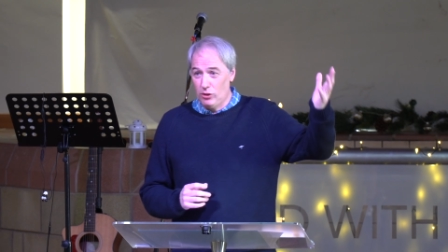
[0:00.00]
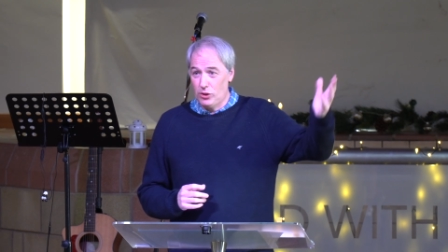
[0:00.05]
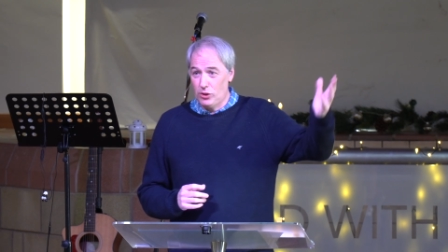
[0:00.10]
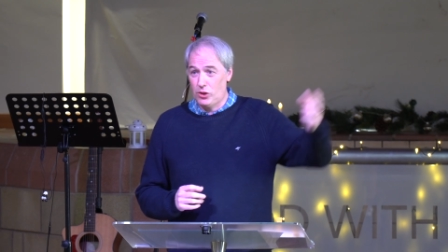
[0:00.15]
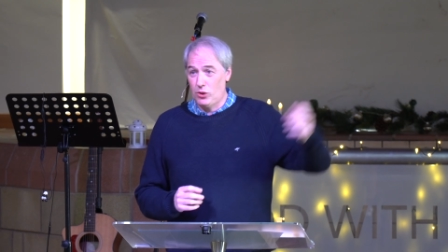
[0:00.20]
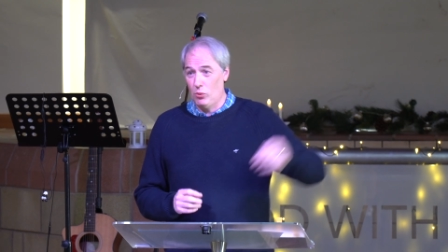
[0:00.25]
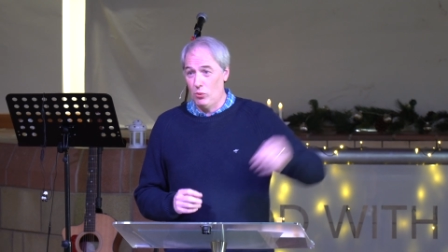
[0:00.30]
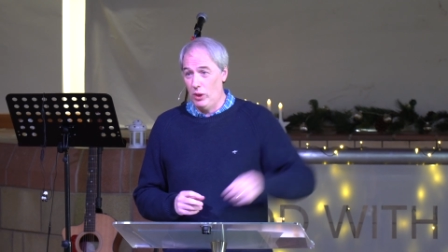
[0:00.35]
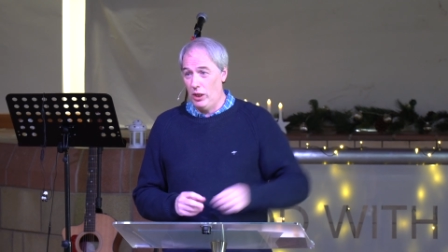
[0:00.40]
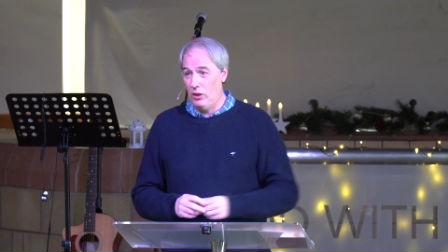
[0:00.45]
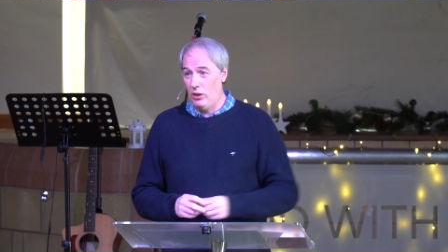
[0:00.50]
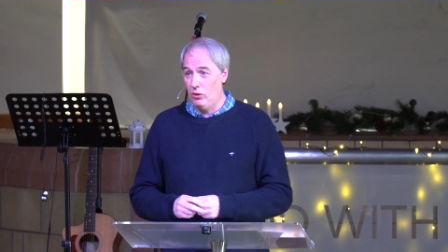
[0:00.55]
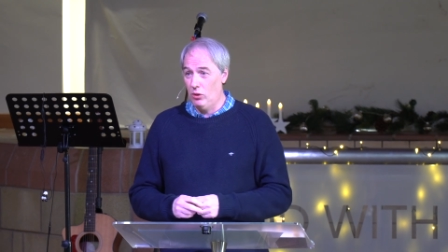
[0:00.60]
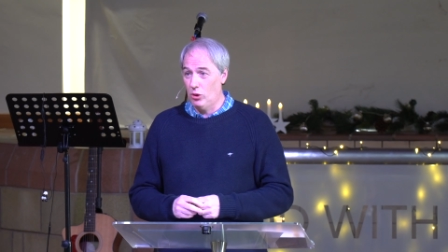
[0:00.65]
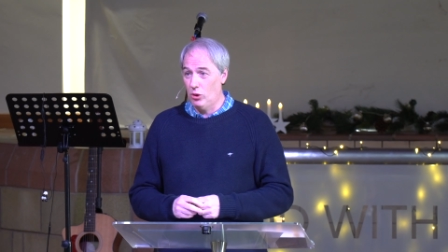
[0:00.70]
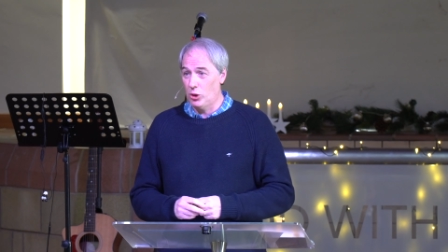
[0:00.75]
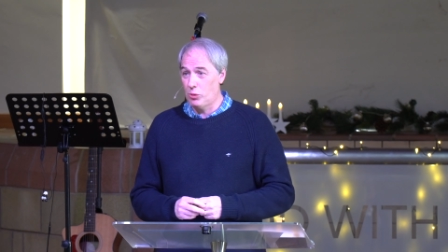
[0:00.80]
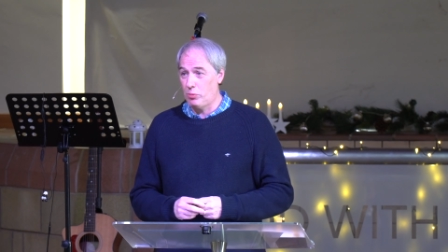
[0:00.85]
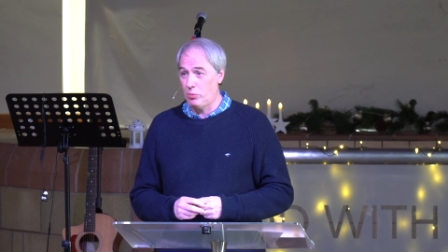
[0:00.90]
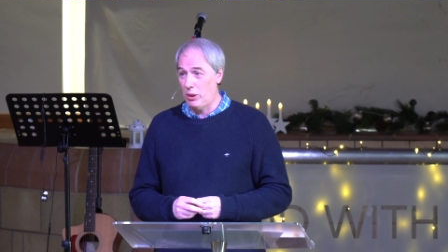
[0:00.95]
looks the way it
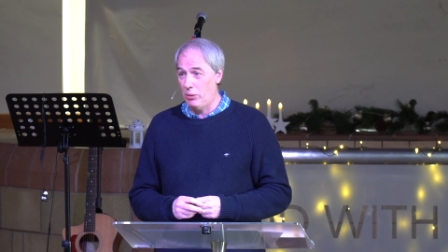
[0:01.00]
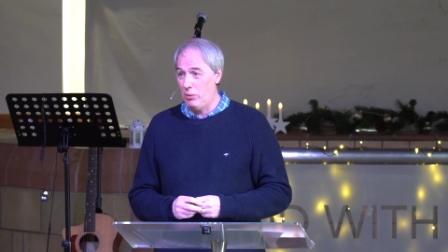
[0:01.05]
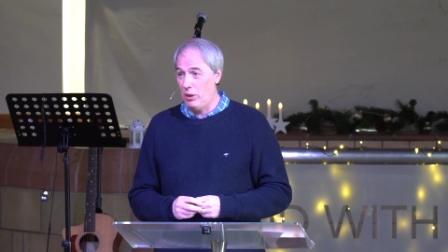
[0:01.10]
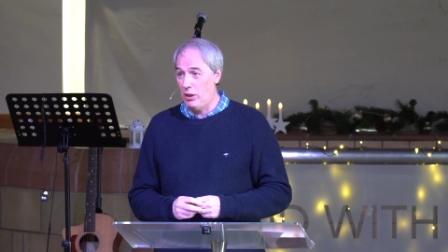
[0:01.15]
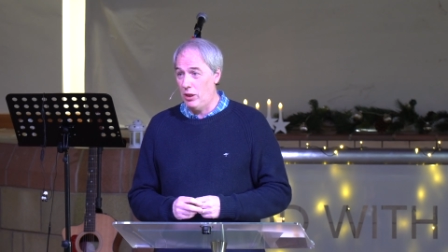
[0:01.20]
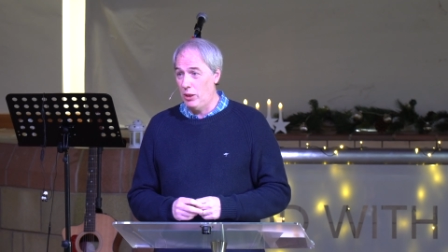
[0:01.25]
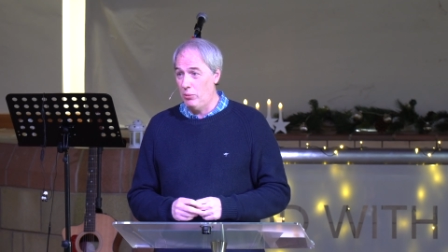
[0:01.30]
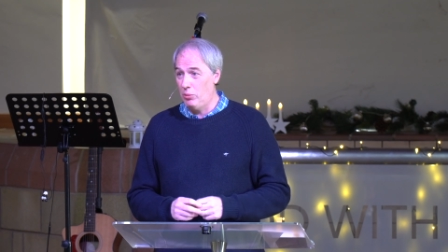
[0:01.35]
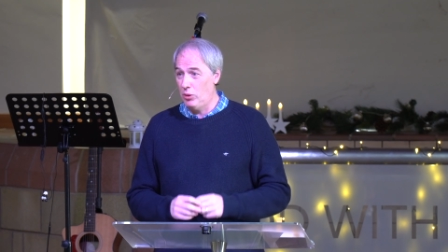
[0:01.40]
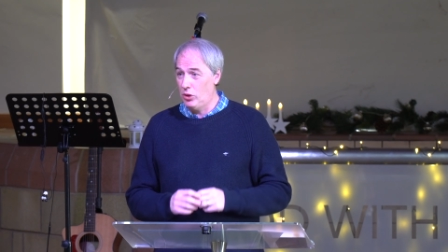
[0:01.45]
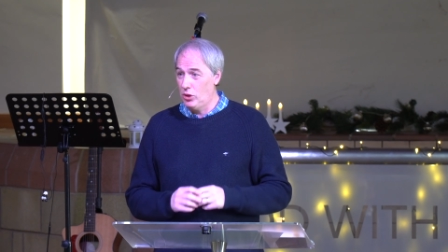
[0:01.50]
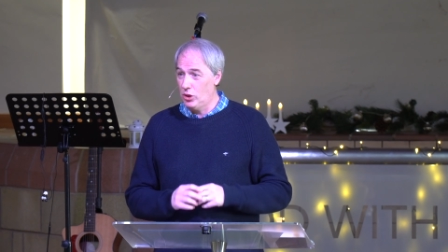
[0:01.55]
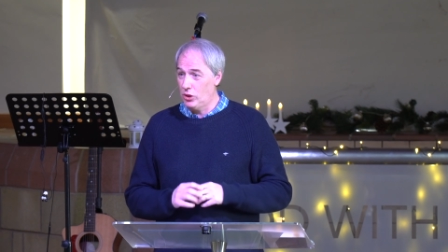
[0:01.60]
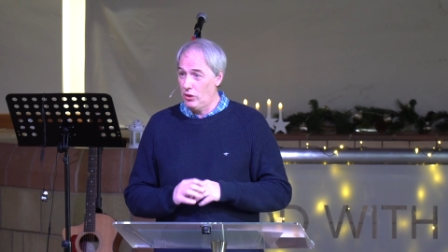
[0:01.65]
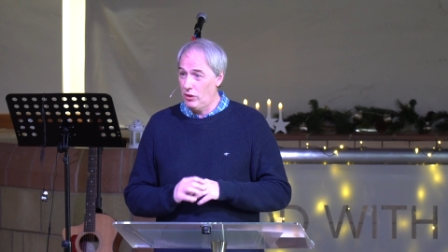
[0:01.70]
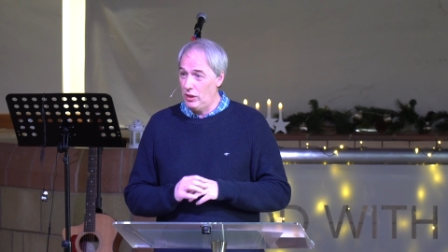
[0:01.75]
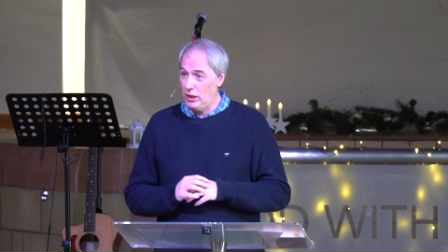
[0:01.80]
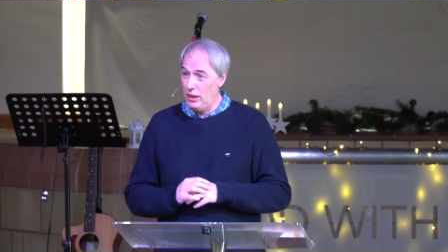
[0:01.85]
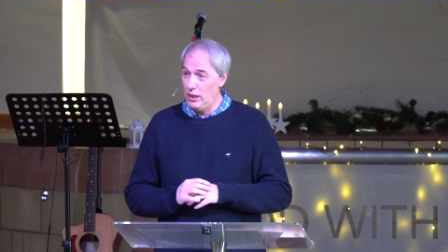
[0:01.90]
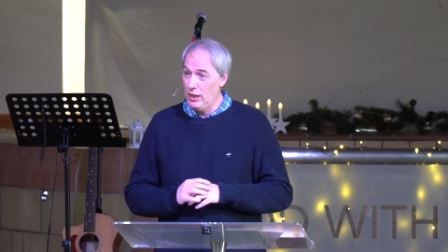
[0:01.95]
does primarily because
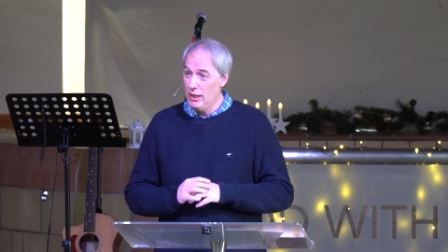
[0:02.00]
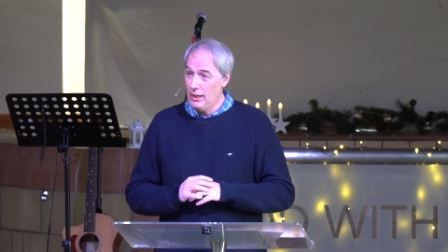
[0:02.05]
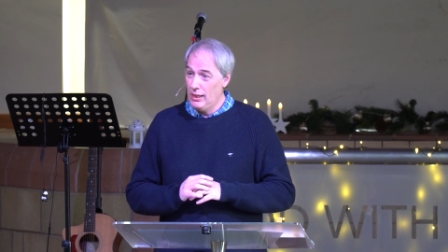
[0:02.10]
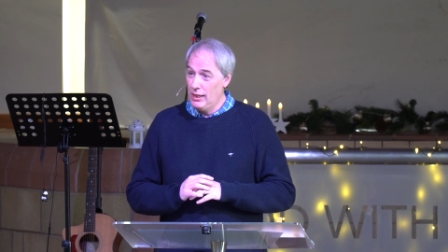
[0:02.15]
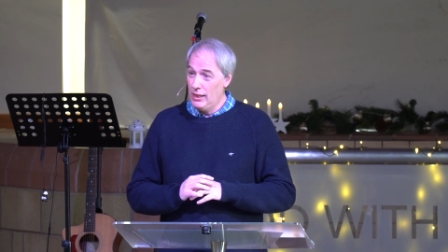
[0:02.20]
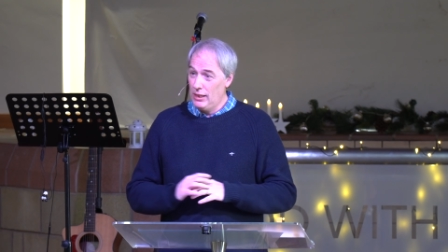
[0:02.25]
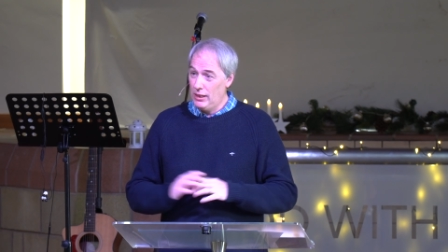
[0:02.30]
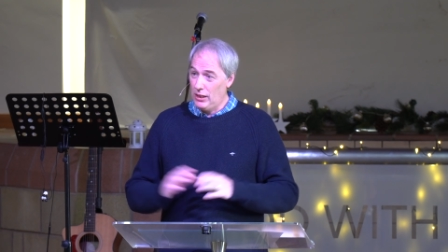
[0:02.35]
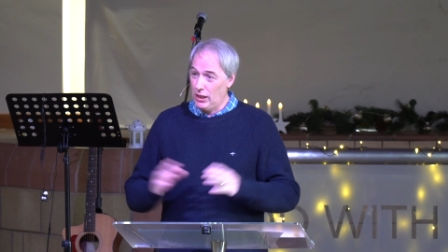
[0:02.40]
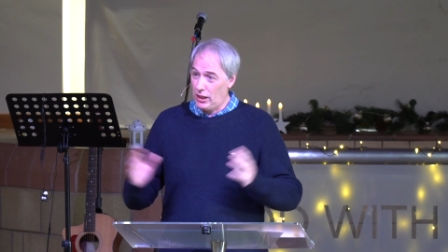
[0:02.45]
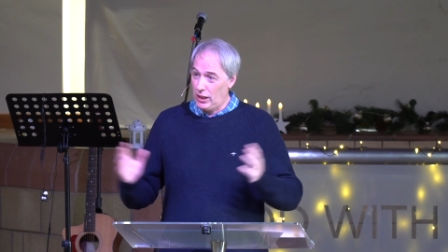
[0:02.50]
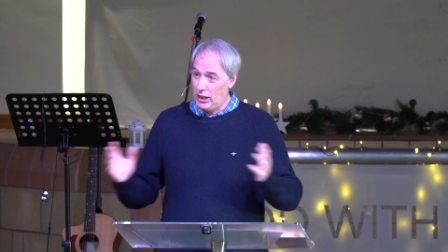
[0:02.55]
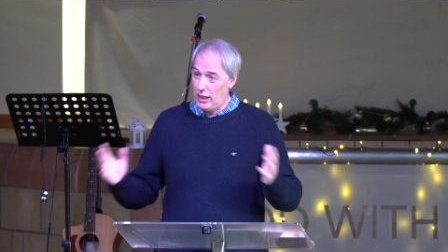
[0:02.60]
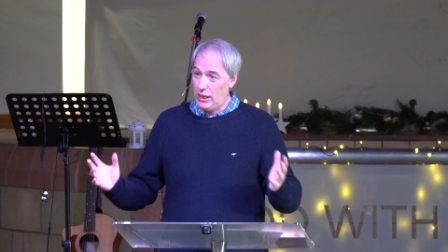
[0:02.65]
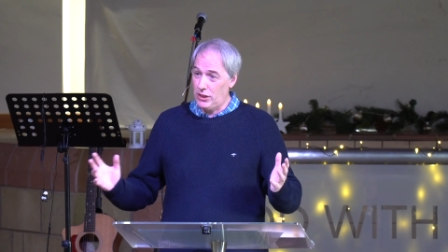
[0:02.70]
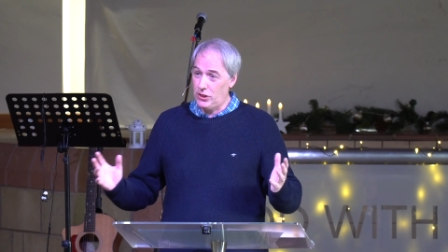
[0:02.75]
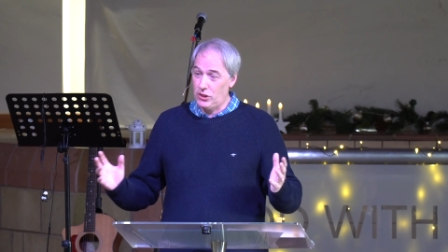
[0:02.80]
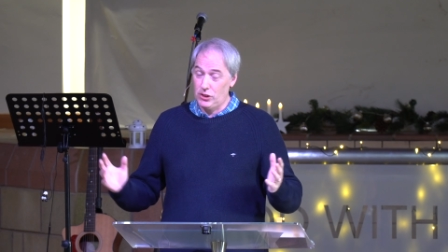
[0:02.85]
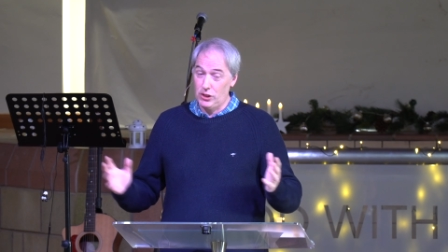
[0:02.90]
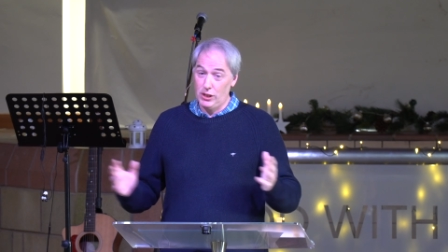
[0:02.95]
of the, the
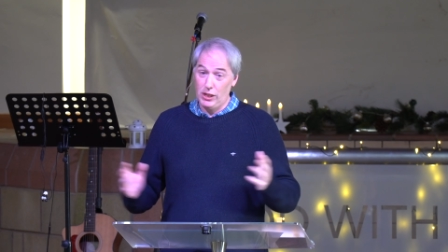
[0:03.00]
classes.